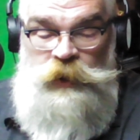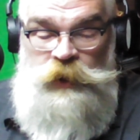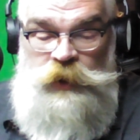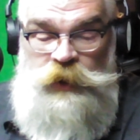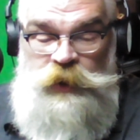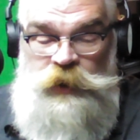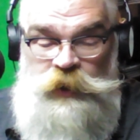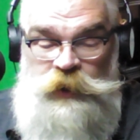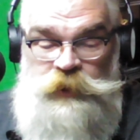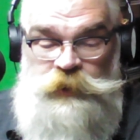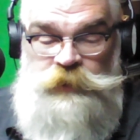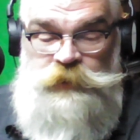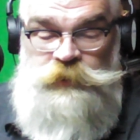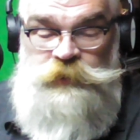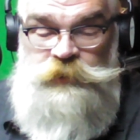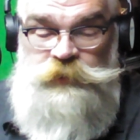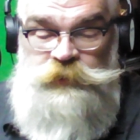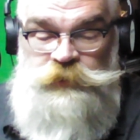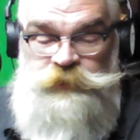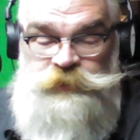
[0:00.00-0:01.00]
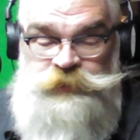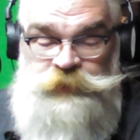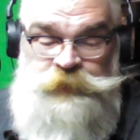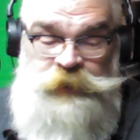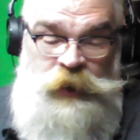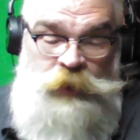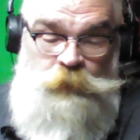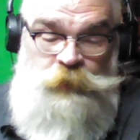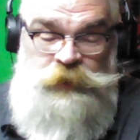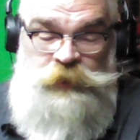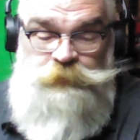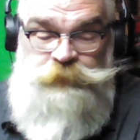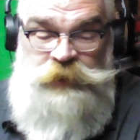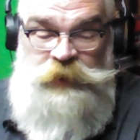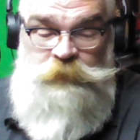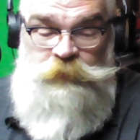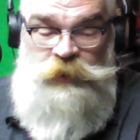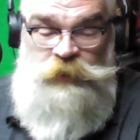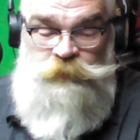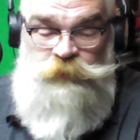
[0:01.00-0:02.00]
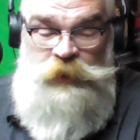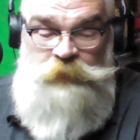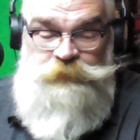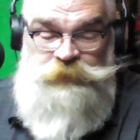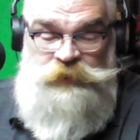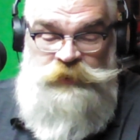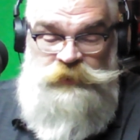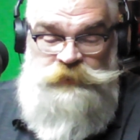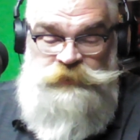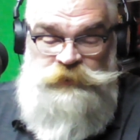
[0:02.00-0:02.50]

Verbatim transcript: Uh, so yeah, I wanted to play one Replika